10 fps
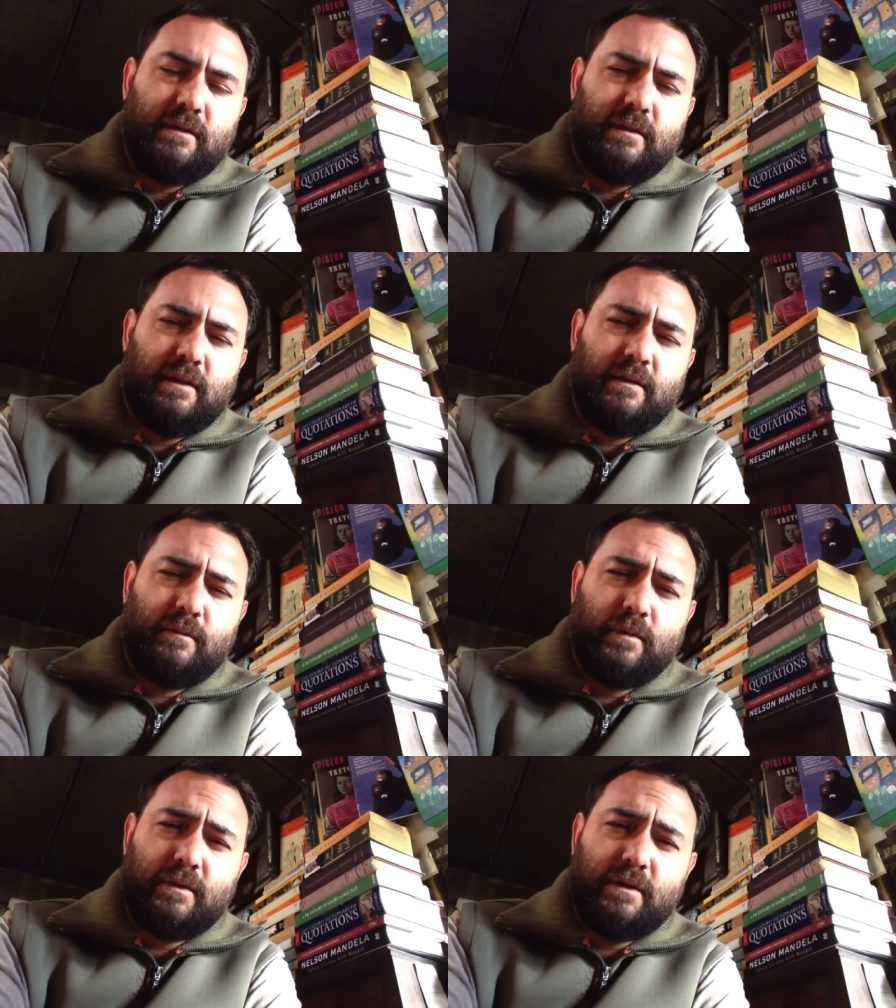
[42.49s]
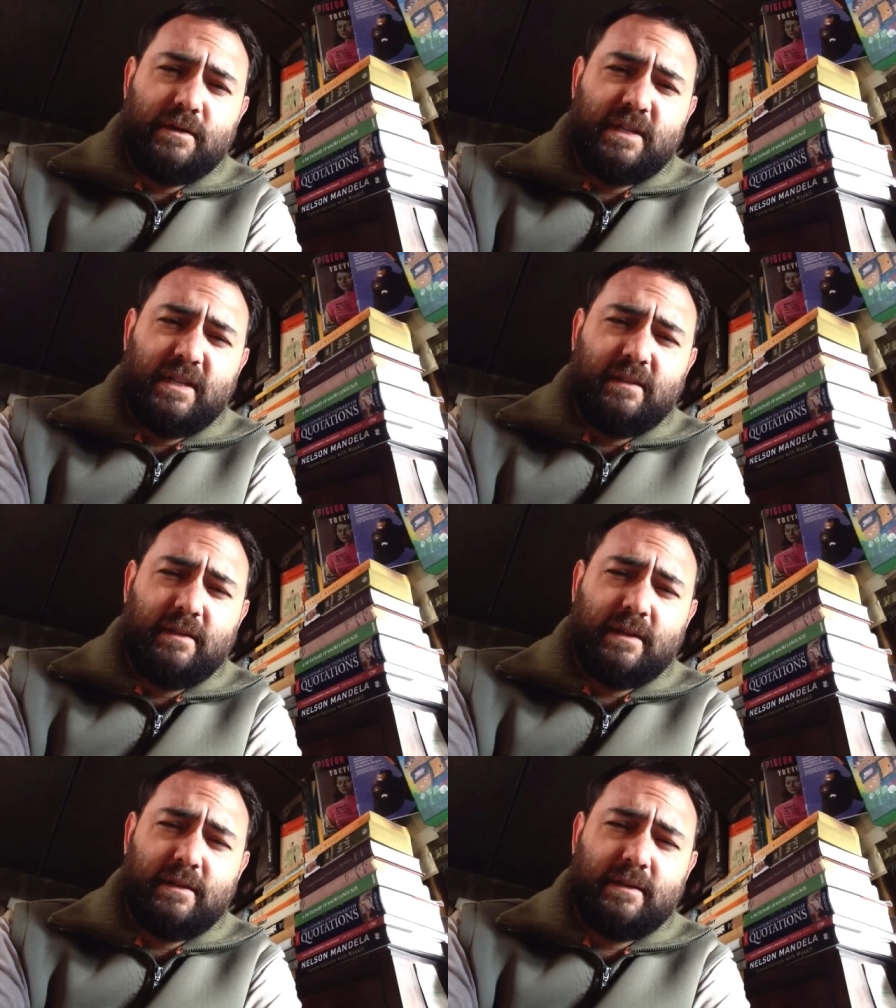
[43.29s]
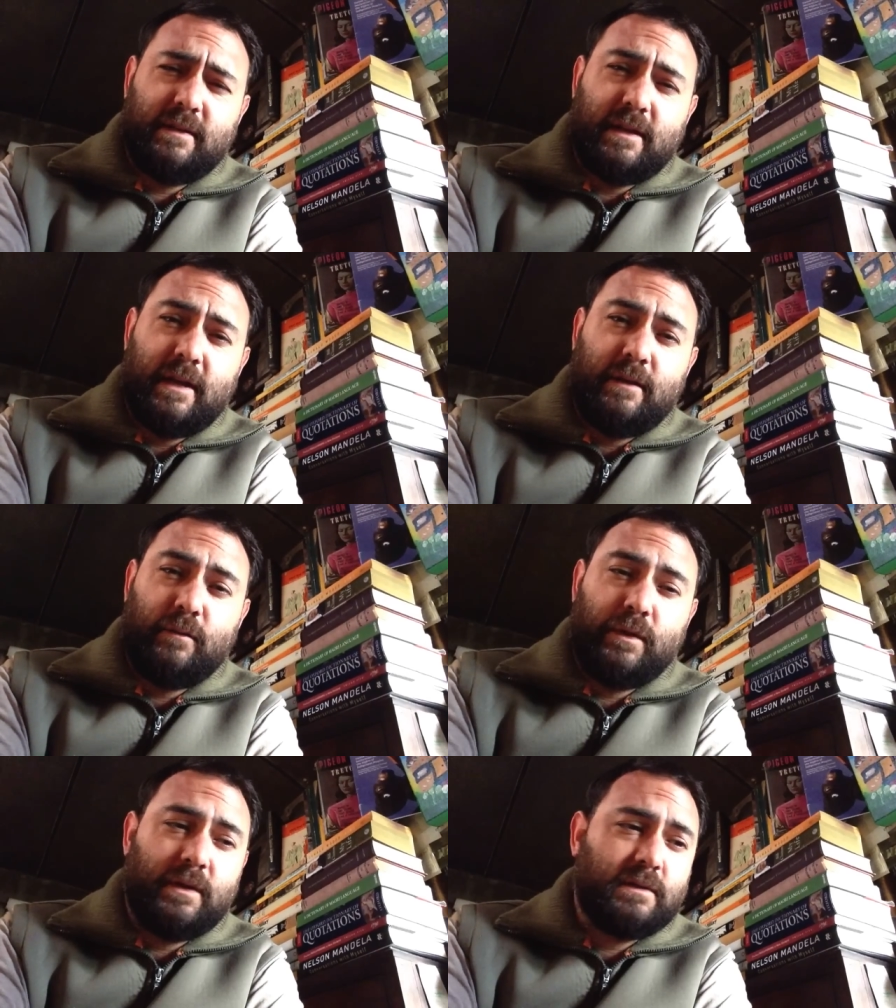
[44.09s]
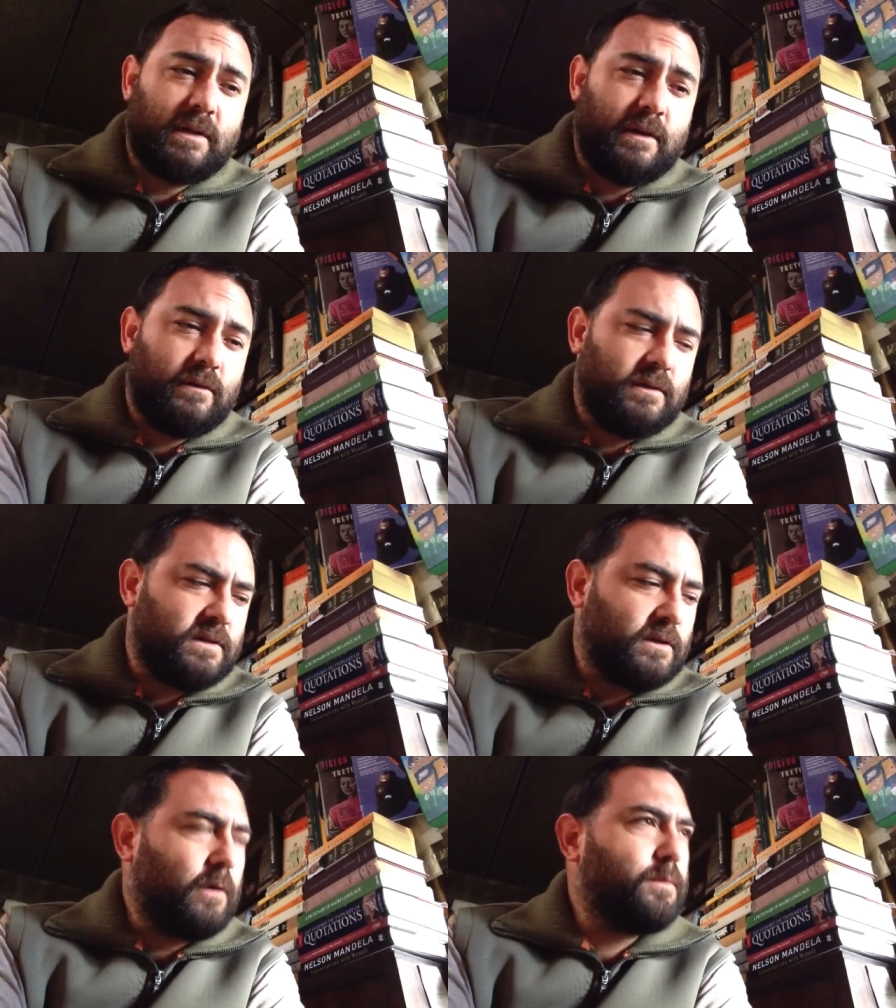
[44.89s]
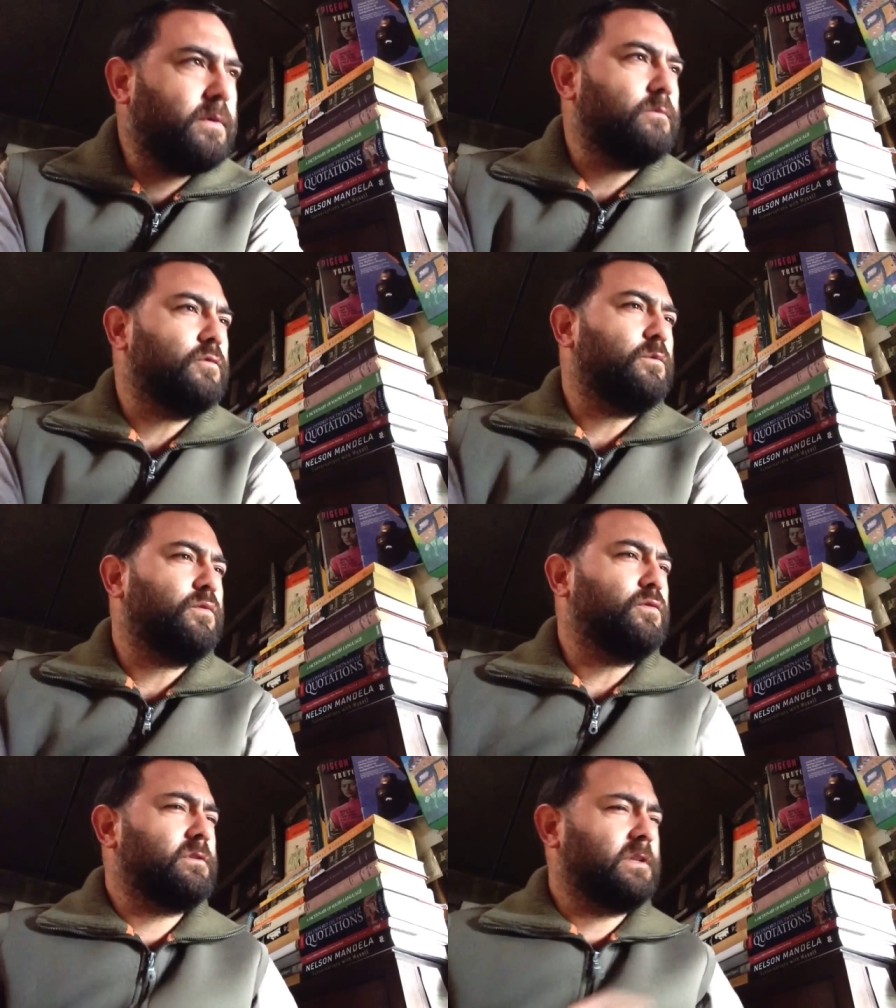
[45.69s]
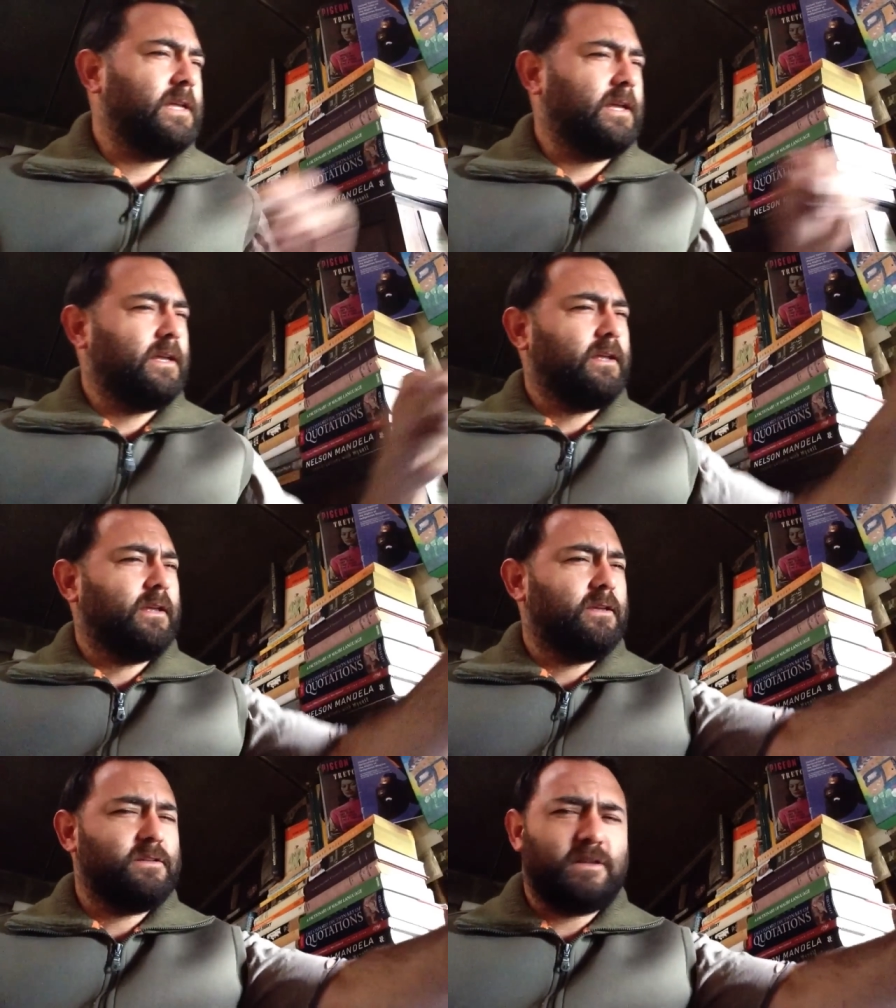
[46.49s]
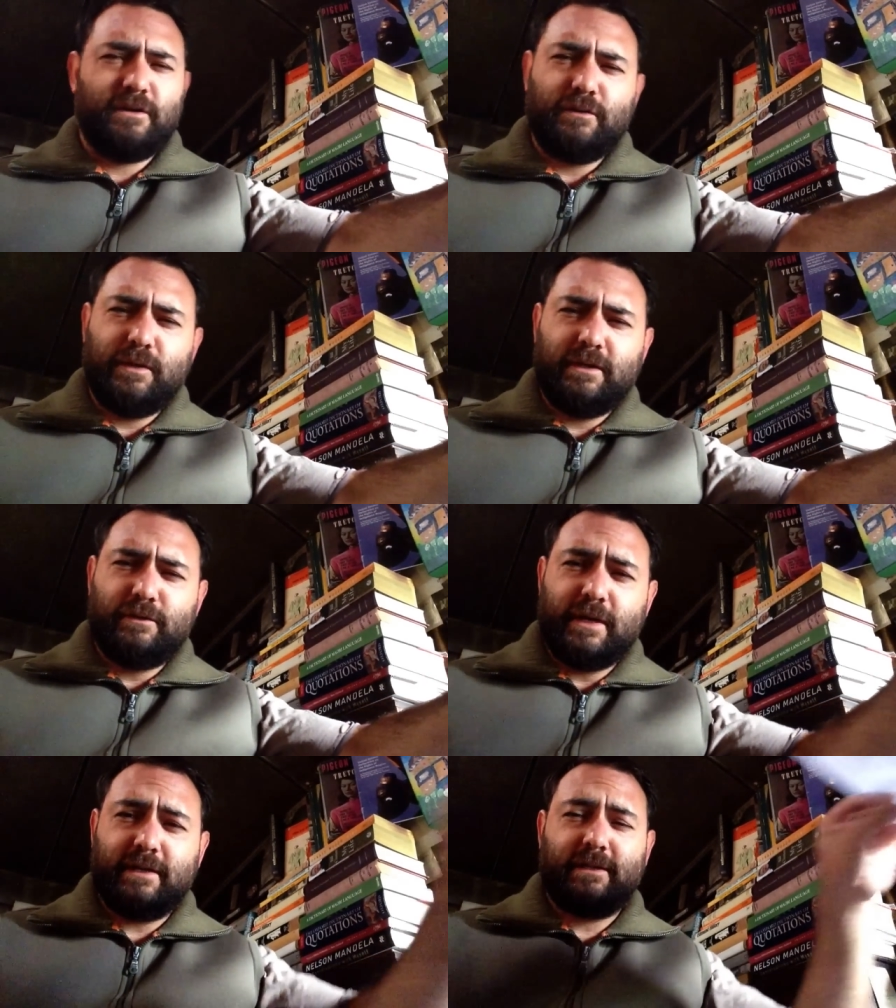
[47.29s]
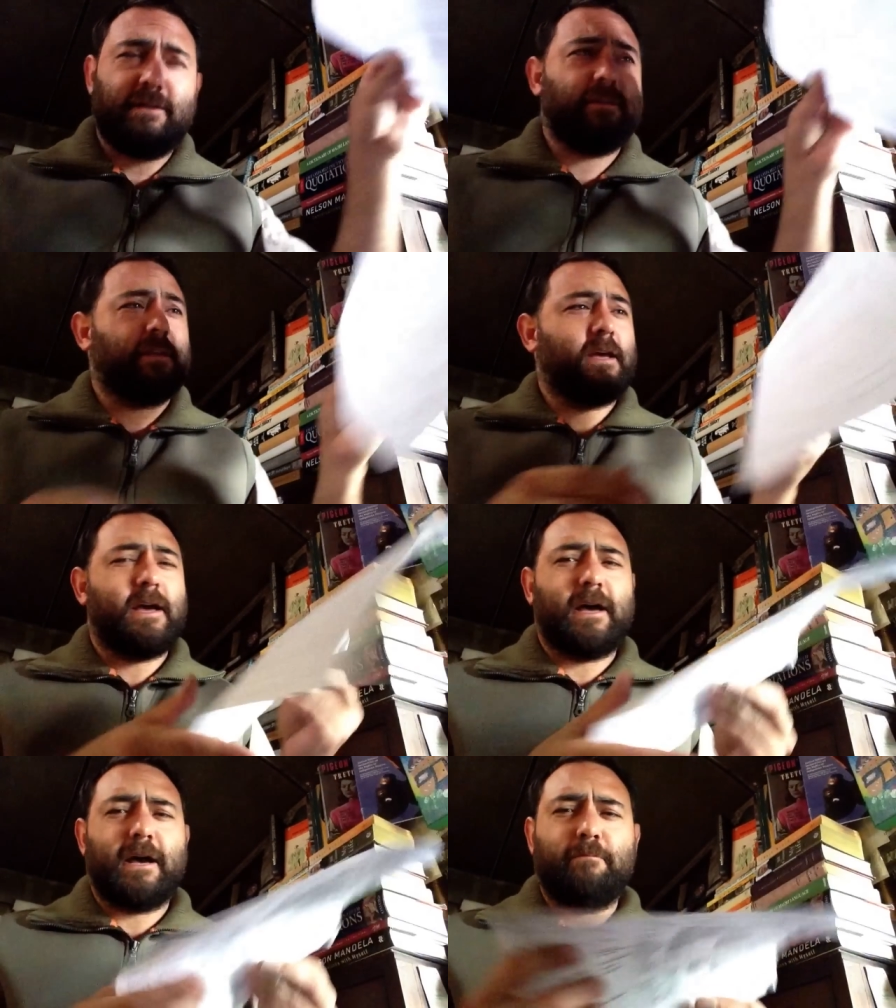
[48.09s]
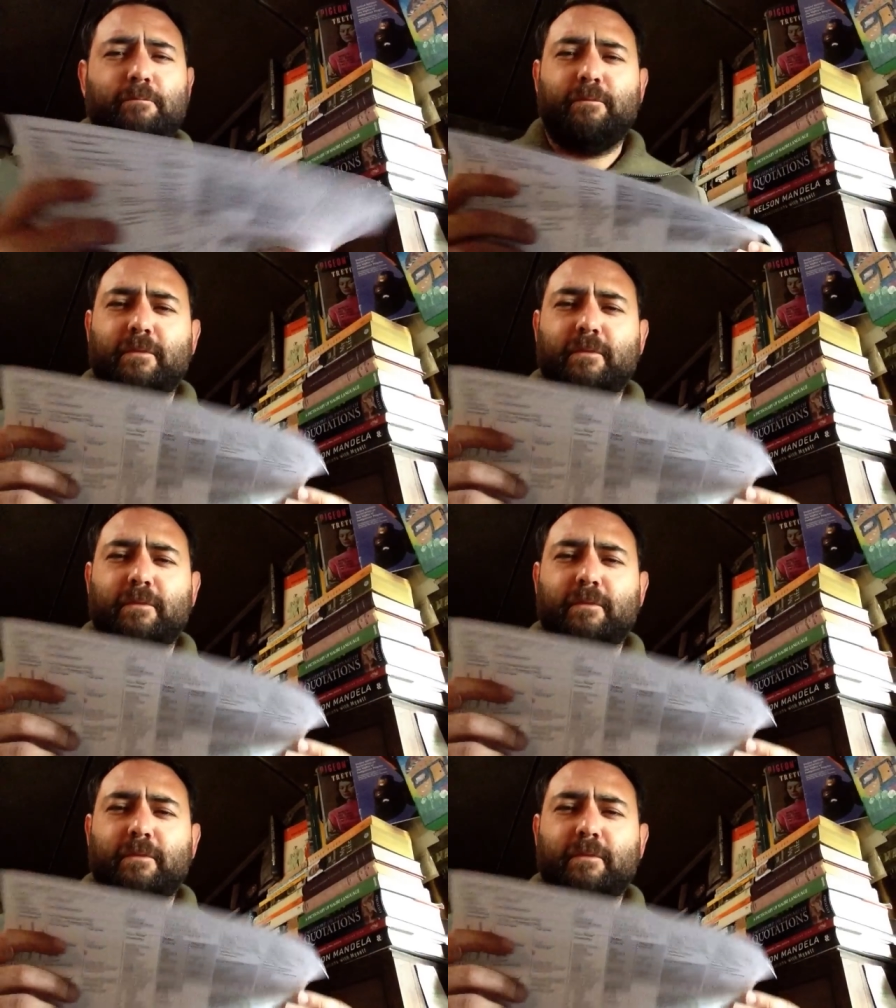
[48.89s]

and what New Zealand is, and when it's going to stop, more importantly, is going to be addressed. Um,